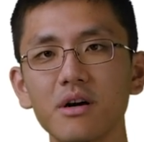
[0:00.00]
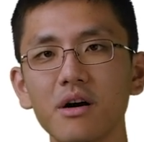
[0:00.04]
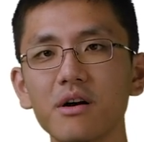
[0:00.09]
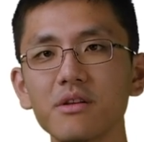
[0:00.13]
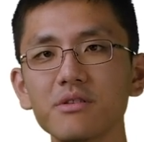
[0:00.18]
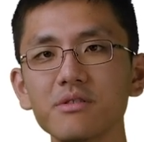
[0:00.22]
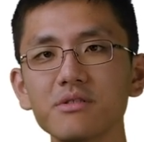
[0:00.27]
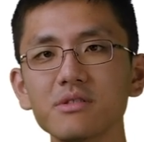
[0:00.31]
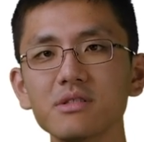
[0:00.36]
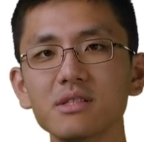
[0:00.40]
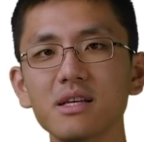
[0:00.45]

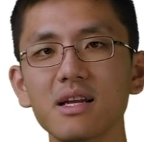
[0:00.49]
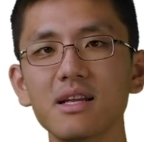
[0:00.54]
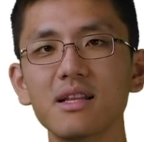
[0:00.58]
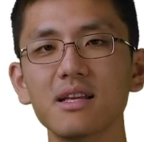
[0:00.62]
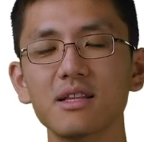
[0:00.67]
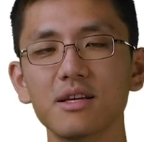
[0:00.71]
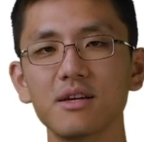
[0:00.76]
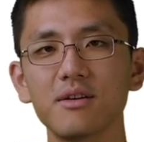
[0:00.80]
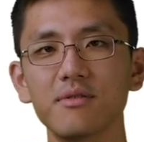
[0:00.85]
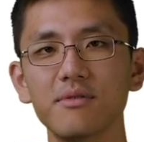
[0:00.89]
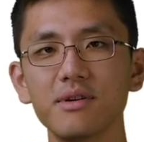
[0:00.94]

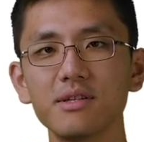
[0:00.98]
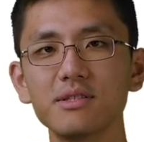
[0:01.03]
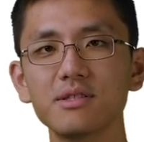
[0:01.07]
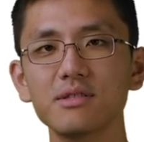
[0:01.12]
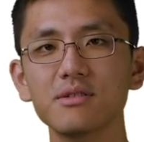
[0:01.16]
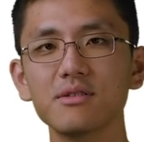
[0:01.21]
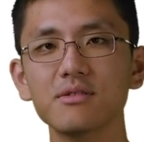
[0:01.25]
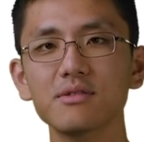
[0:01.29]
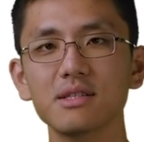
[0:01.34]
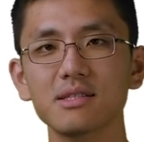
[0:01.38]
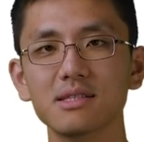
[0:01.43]
Understanding the
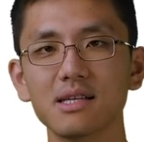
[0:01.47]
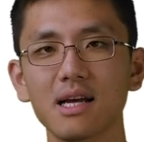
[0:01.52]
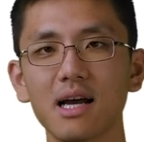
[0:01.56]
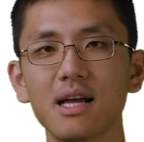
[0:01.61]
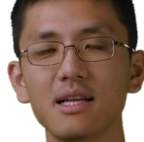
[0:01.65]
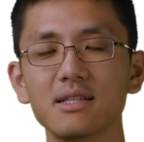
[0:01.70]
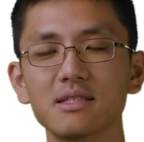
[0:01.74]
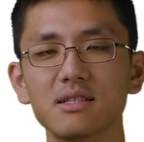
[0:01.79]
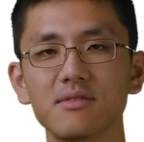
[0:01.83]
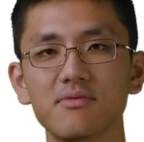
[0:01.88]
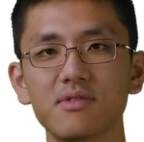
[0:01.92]
original
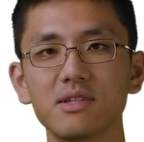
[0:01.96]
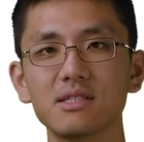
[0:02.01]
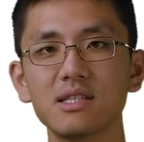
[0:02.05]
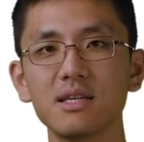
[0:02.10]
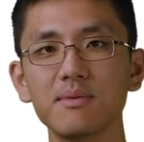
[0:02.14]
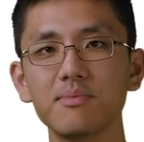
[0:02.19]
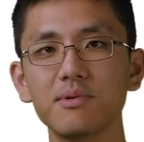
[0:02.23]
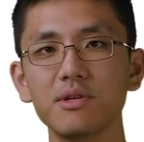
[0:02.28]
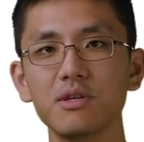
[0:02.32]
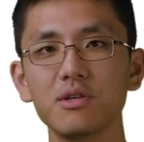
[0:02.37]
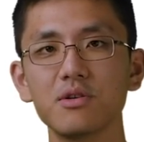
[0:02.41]
designs of the
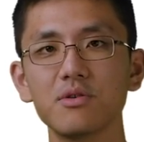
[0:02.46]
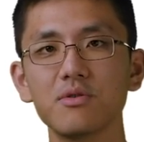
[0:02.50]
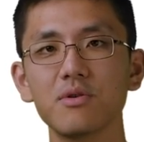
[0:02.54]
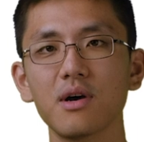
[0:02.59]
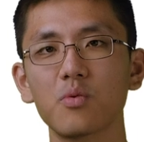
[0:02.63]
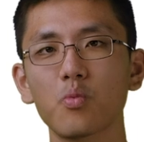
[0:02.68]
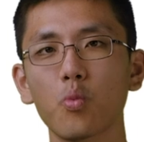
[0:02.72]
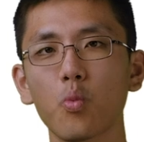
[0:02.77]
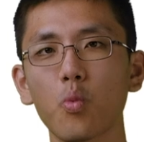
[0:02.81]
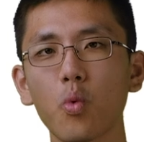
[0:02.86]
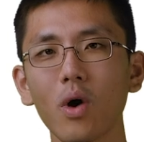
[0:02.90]
TPU
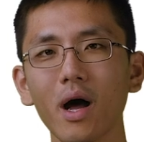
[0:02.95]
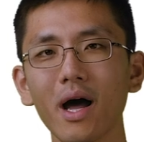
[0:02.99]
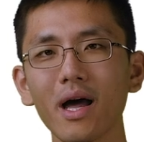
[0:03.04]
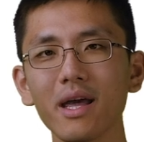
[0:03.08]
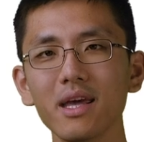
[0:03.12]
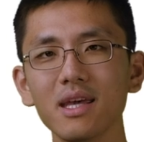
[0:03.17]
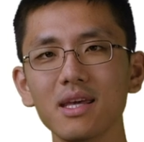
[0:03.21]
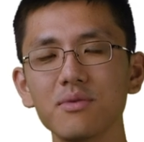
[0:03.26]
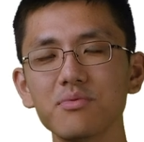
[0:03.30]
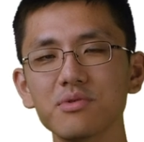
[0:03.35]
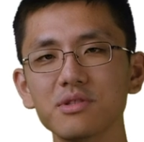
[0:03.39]
and
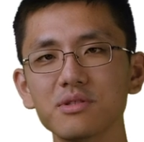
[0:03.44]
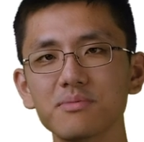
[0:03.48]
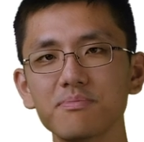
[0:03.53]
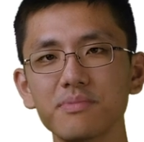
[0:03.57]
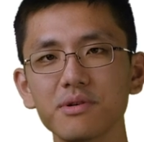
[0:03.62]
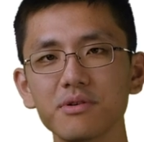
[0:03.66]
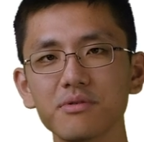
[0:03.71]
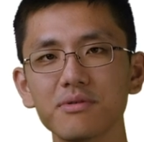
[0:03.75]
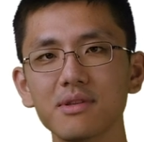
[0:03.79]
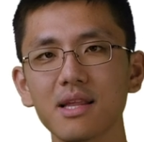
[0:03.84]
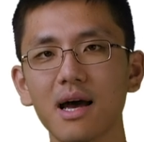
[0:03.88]
why it was
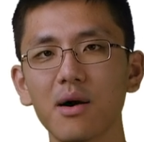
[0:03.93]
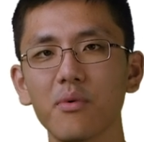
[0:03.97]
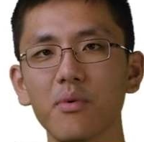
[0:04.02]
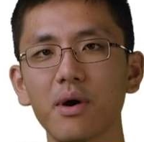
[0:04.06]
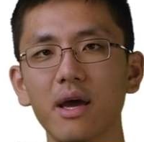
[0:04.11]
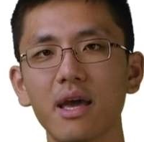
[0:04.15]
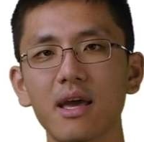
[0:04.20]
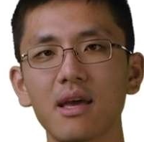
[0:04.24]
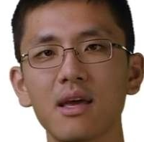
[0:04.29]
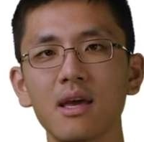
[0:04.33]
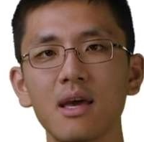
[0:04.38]
built that
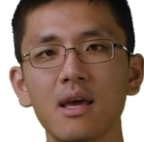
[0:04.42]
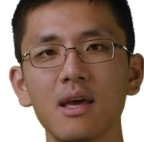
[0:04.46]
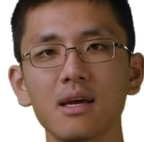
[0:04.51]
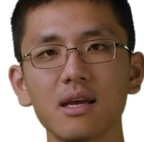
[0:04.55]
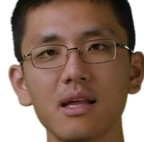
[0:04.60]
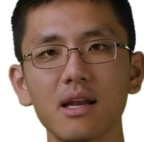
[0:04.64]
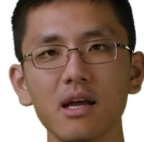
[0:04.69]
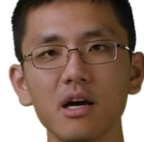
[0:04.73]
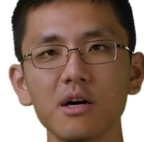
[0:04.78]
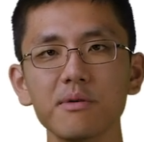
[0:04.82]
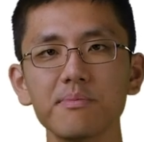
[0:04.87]
way
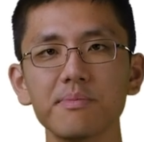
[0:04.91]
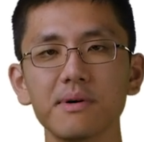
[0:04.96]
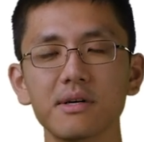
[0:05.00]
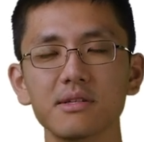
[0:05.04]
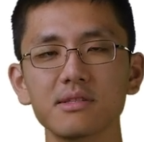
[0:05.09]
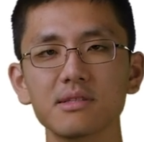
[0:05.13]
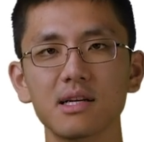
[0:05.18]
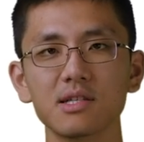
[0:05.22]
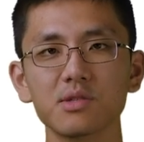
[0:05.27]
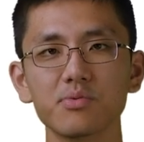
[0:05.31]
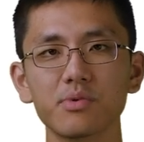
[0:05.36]
can help
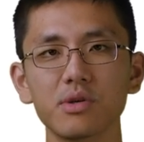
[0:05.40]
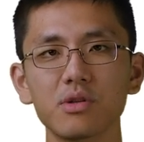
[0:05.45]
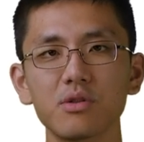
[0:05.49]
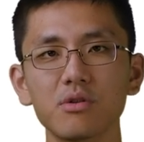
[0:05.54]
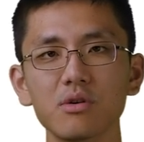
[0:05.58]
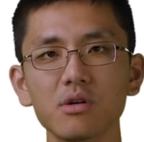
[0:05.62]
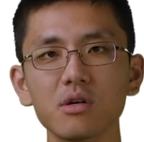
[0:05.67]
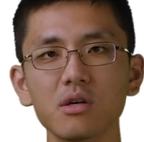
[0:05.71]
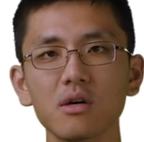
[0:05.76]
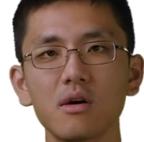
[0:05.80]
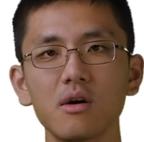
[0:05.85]
us as we
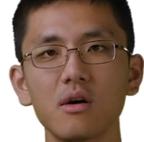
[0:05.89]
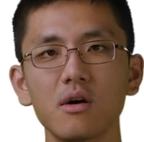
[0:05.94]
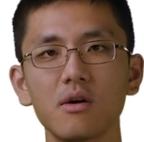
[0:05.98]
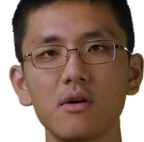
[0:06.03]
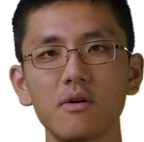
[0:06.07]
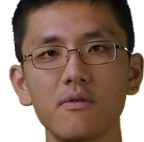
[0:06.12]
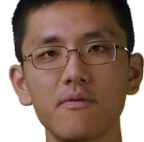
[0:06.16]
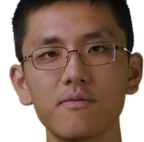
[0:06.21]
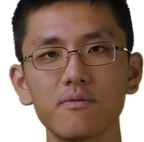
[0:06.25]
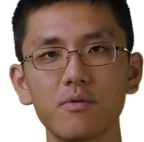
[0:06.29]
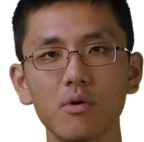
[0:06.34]
look
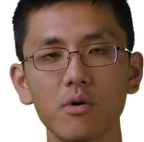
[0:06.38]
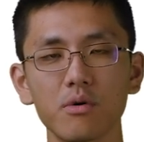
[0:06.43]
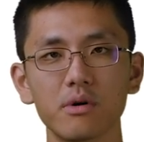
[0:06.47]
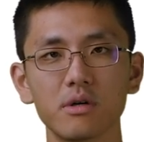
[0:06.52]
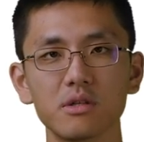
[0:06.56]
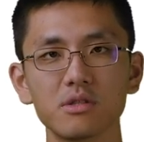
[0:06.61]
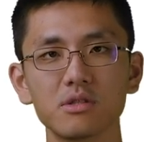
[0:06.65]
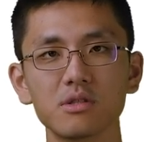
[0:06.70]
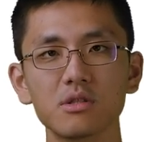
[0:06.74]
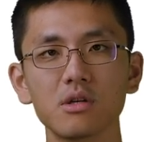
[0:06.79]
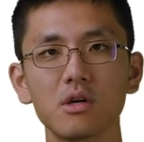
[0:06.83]

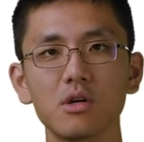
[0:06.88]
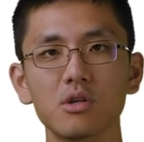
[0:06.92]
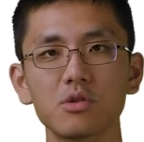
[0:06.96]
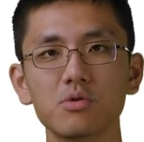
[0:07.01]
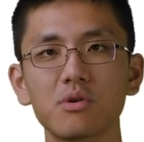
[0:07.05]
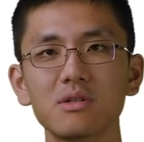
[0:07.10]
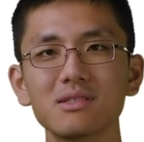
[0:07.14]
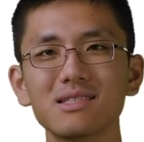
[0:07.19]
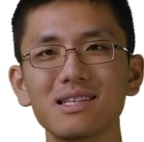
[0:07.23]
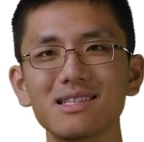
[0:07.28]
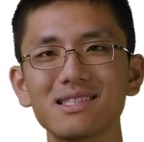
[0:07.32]
forwards
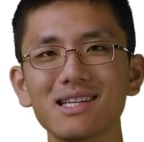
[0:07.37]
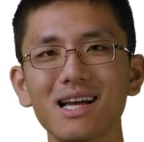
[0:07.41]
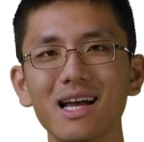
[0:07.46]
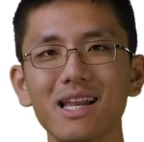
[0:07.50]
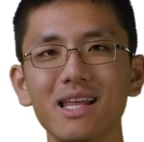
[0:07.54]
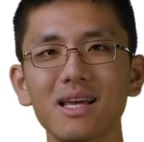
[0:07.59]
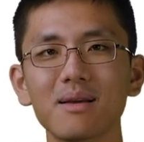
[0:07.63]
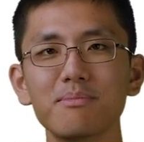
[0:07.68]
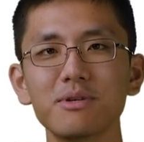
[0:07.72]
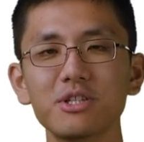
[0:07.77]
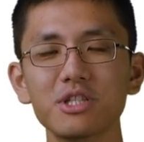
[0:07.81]
towards
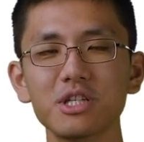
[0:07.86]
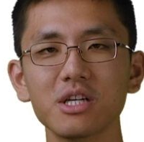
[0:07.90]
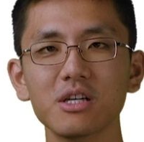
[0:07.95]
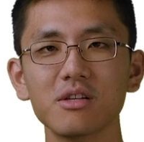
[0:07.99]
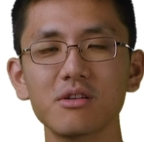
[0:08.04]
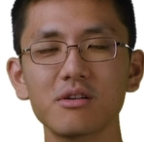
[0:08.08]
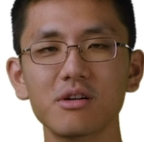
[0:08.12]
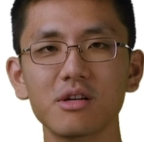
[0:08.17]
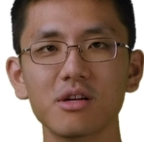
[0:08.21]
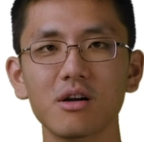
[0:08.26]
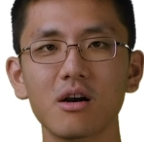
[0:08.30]
designing
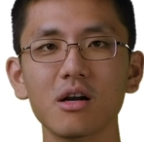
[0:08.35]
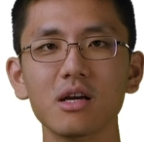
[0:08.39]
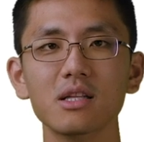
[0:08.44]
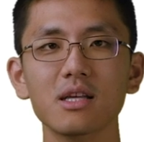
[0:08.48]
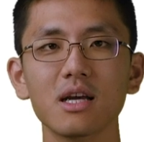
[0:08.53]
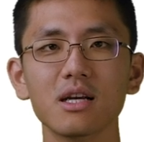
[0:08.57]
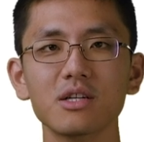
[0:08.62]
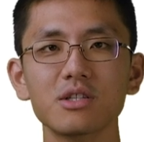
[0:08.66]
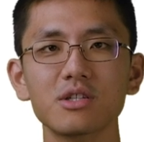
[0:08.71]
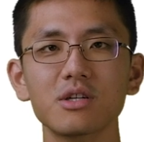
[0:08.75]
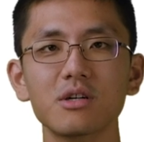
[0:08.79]
machine learning
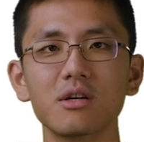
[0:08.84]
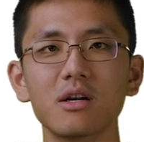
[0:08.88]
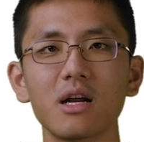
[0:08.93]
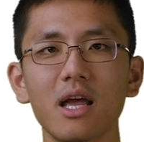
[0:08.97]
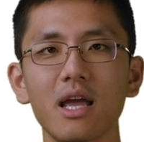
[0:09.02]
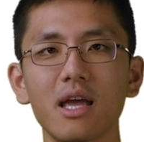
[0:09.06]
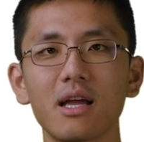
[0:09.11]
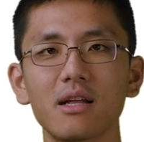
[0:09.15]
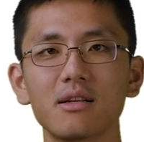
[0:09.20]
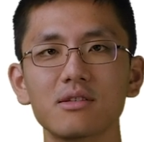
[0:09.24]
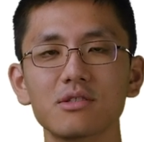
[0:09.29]
architecture
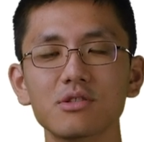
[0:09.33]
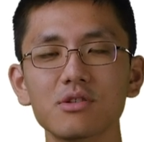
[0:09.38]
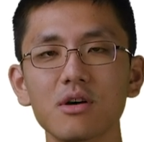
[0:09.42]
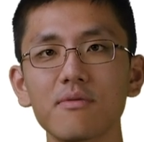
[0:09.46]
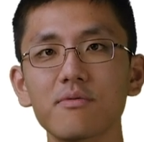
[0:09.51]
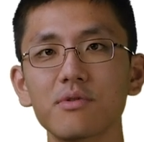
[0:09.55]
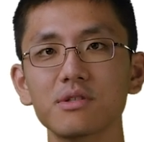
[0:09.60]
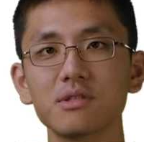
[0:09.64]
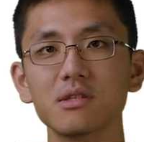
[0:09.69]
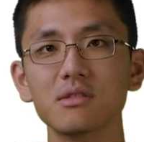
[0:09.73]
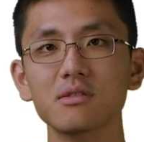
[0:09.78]
and
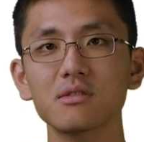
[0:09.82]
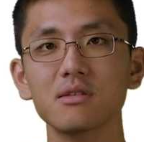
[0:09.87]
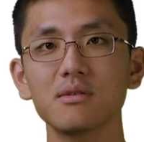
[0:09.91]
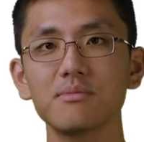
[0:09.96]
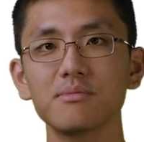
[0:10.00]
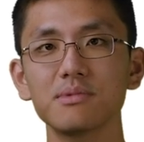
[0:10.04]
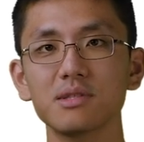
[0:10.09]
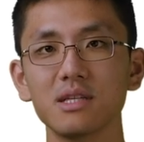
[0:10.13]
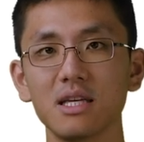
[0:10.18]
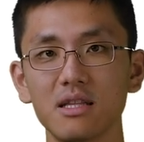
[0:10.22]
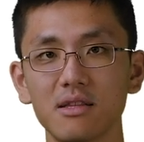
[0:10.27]
software
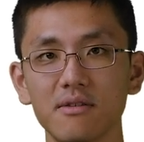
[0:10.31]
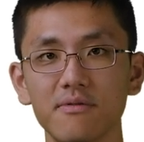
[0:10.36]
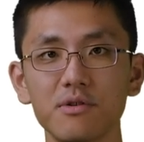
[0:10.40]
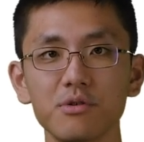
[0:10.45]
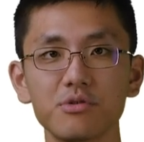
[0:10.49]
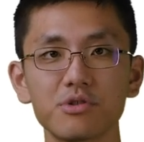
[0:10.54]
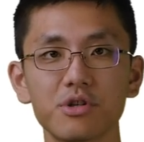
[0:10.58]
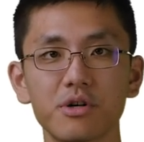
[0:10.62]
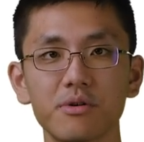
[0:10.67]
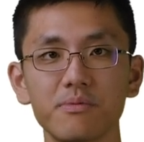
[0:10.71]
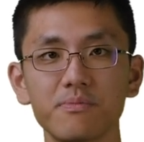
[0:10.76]
systems in the
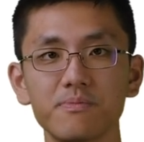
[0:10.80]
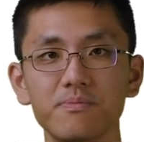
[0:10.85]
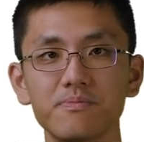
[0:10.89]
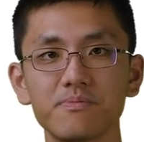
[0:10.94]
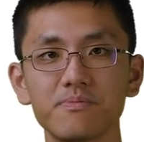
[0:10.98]
future.